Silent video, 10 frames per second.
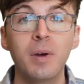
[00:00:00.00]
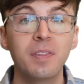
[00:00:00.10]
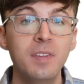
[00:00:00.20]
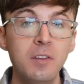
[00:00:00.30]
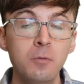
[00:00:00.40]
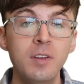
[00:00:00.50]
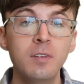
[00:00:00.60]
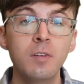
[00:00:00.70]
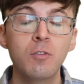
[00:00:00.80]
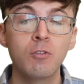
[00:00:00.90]
But these
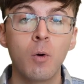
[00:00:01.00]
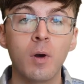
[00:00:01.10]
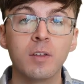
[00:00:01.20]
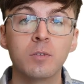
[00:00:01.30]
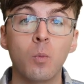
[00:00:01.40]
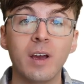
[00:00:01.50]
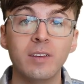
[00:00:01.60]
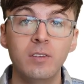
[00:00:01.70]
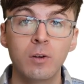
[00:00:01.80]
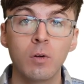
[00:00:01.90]
reasons show us why
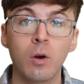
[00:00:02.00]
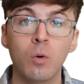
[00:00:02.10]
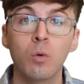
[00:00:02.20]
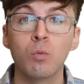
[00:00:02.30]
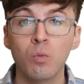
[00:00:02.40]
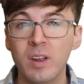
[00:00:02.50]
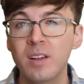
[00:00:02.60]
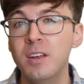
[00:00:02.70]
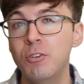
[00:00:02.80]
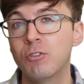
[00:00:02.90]
0
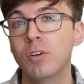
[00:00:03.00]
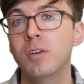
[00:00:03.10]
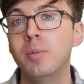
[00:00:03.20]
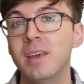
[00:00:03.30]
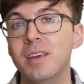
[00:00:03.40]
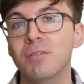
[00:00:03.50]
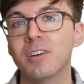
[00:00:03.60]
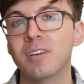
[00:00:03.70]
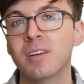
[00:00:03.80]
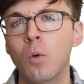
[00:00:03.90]
really should be
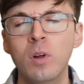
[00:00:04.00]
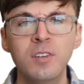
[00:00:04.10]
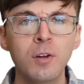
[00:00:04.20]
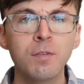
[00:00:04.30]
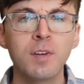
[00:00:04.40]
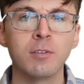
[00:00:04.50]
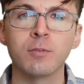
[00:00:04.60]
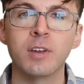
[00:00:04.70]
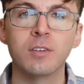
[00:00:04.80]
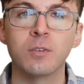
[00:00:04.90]
even. What's your favorite
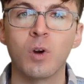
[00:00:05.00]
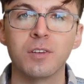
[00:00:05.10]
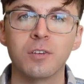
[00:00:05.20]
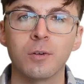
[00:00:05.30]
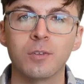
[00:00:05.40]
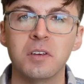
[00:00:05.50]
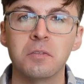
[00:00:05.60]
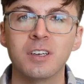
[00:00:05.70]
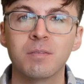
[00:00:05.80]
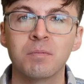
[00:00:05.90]
reason why 0 is
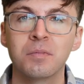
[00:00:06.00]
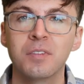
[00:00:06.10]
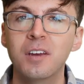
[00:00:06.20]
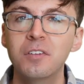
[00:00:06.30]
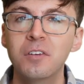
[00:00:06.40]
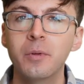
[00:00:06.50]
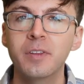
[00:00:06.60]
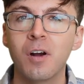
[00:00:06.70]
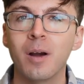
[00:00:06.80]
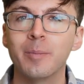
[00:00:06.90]
even? Let us know in the
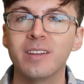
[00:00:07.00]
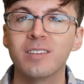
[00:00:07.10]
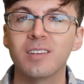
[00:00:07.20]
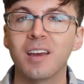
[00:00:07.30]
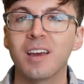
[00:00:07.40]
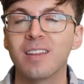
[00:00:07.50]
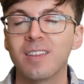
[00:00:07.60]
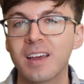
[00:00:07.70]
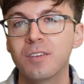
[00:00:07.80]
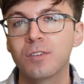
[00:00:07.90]
comments and
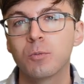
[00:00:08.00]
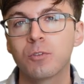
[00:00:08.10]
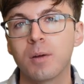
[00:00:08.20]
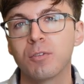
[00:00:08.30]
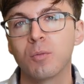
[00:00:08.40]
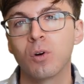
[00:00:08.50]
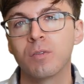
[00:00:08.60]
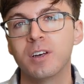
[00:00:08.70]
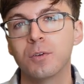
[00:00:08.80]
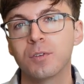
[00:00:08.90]
like and subscribe for more
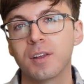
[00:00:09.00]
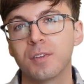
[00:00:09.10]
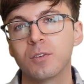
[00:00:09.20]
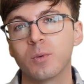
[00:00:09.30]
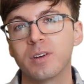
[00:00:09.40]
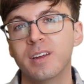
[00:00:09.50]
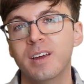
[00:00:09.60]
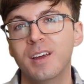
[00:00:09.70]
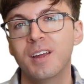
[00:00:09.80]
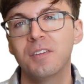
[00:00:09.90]
videos like this one.
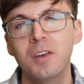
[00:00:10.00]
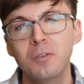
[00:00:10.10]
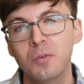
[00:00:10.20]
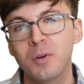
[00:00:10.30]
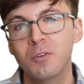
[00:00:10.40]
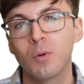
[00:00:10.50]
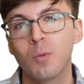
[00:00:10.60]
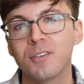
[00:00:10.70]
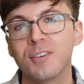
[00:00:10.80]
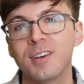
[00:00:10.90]
Thanks so much for
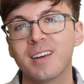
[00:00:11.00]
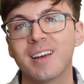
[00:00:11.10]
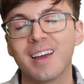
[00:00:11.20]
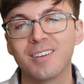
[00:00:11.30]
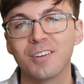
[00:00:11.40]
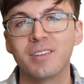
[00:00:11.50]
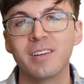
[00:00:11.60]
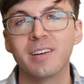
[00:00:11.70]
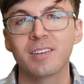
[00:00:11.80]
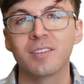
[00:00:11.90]
watching and I'll see
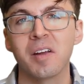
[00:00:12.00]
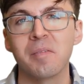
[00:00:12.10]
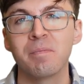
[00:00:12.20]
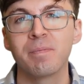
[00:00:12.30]
you next time.